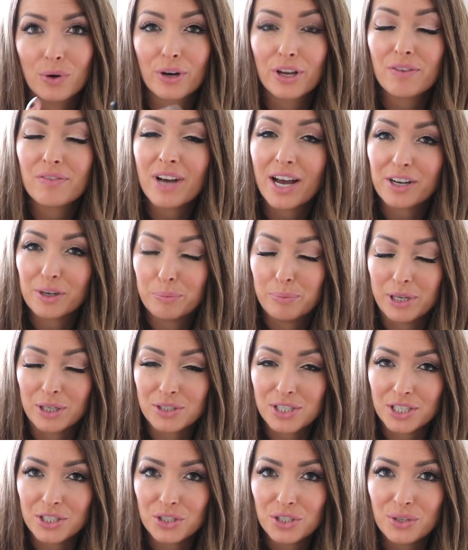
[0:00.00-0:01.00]
or you've got your
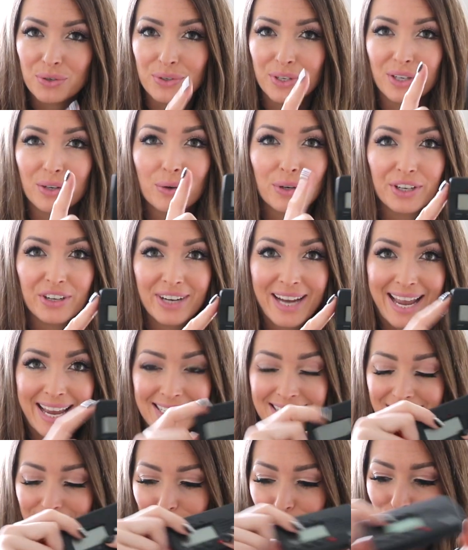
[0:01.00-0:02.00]
built-in tuner or your
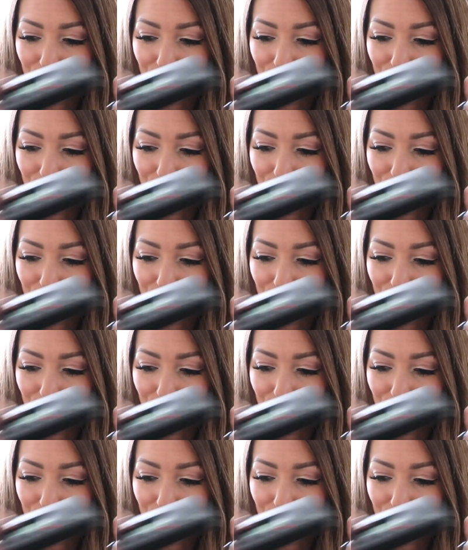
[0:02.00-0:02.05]
handheld